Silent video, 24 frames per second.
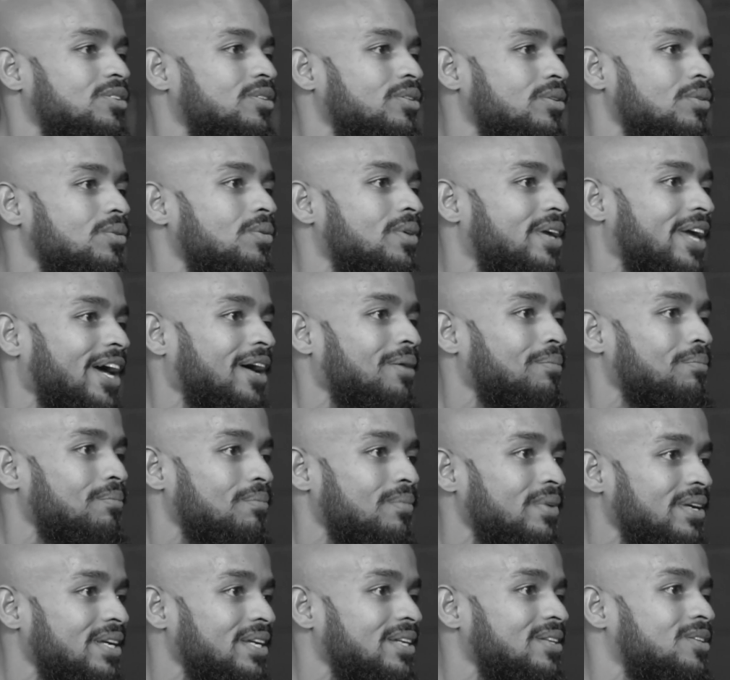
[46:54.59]
to get
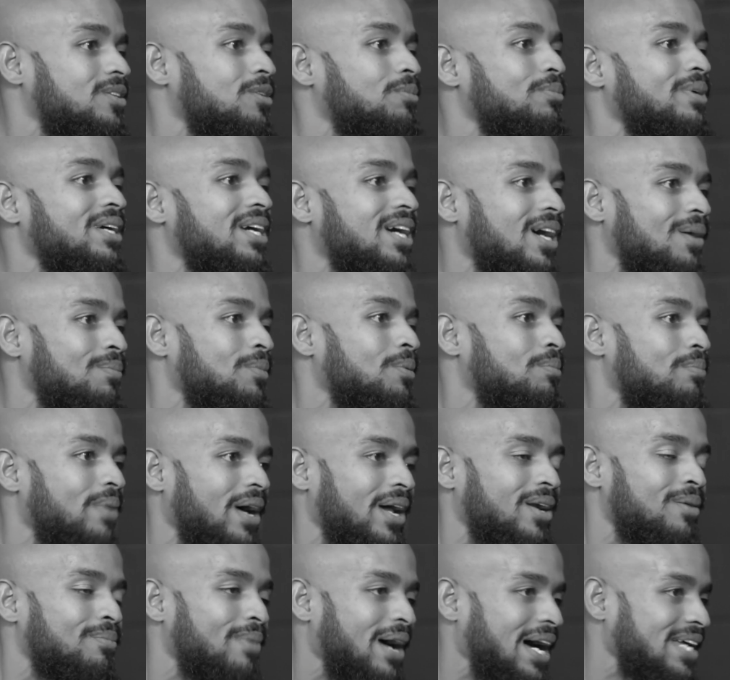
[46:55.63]
me to become a
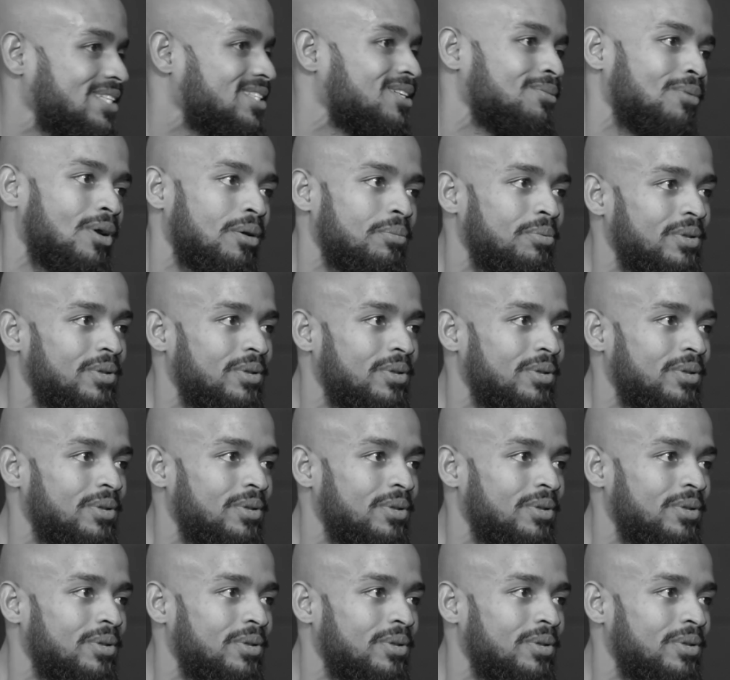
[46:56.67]
better basketball